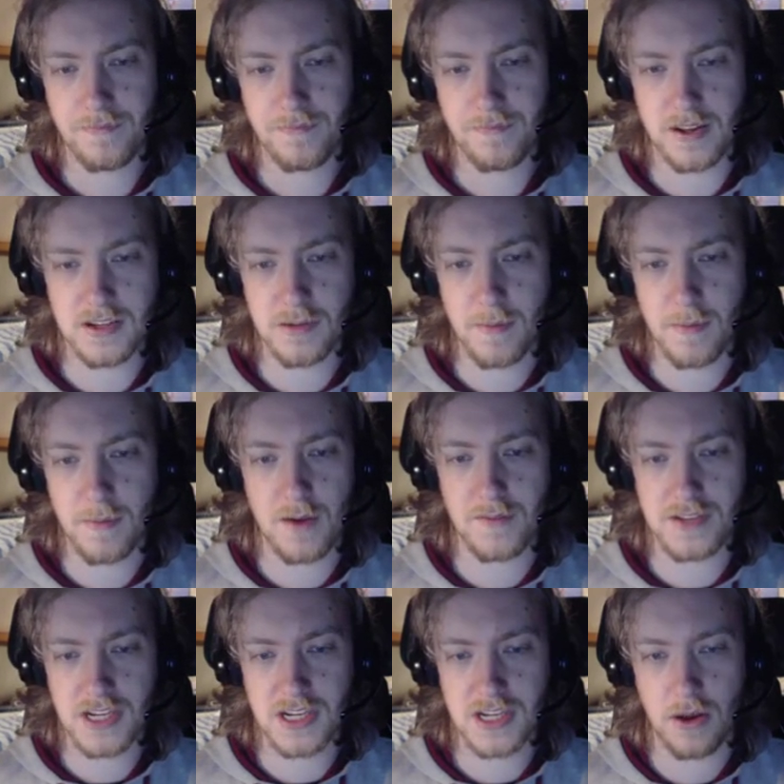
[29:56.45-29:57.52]
It doesn't matter if
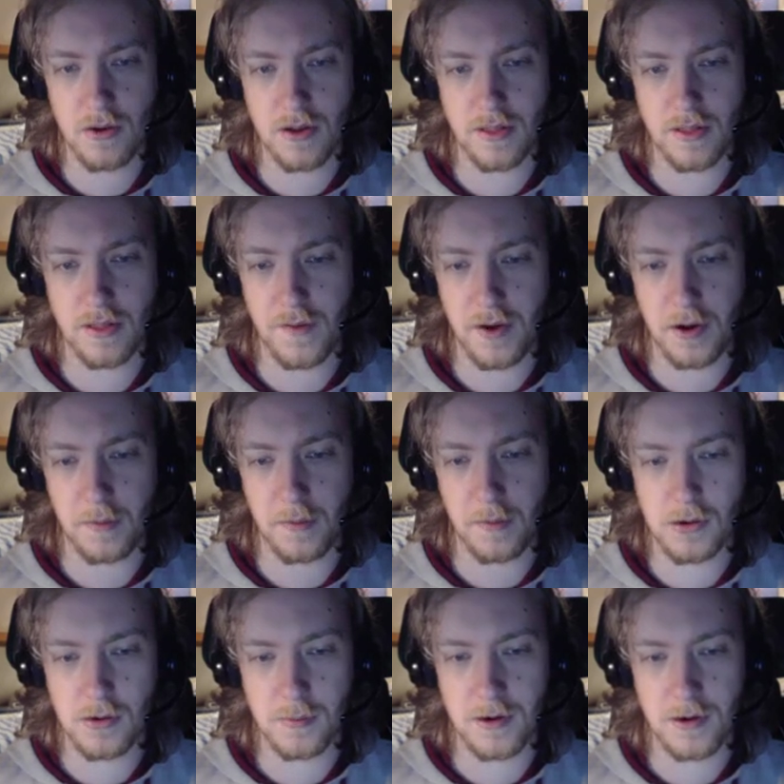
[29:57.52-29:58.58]
it's KO'd on the final
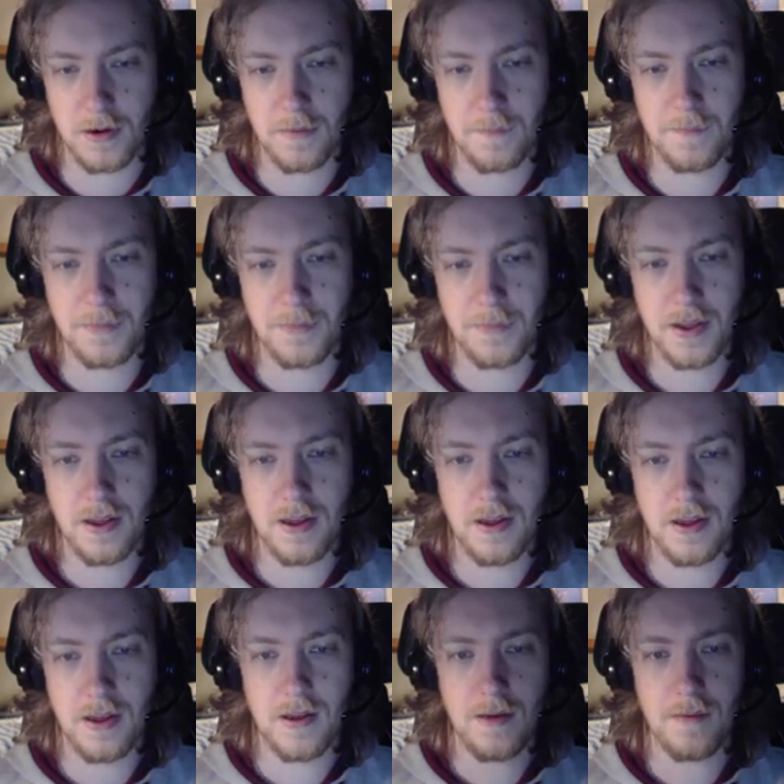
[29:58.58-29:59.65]
Pokemon,
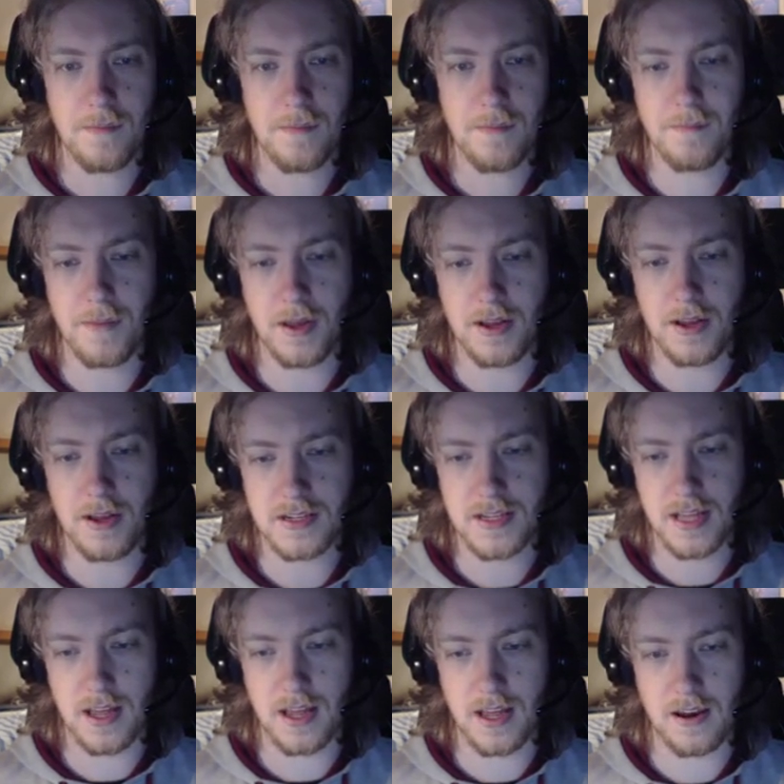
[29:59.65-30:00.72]
because
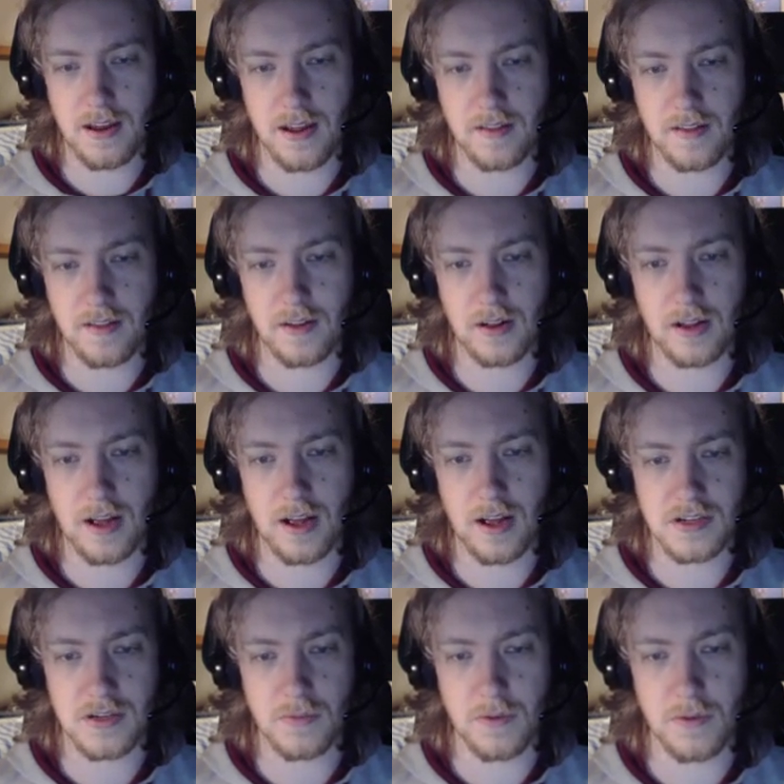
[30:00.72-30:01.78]
then it still
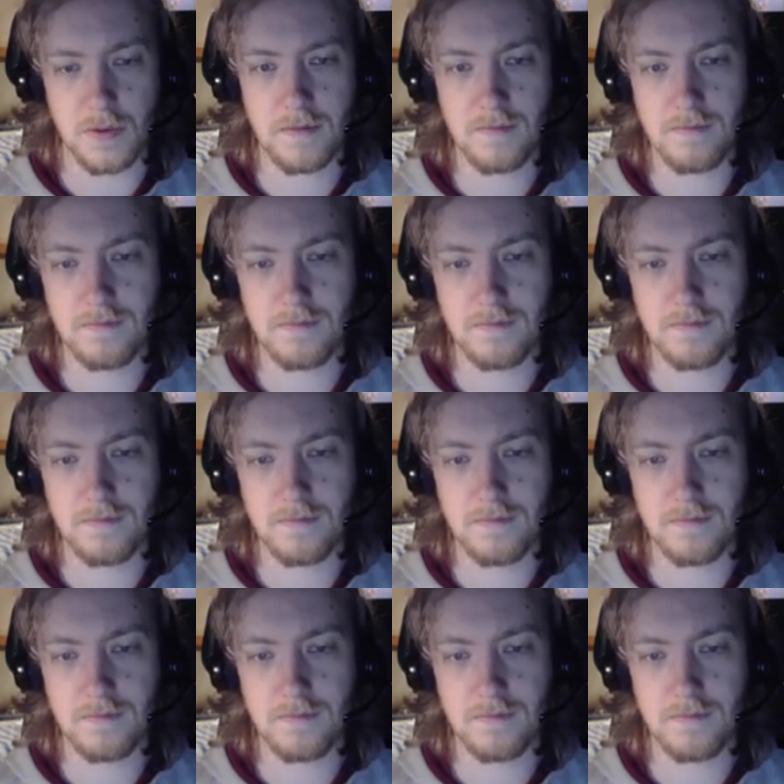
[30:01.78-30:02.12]
counts as a win.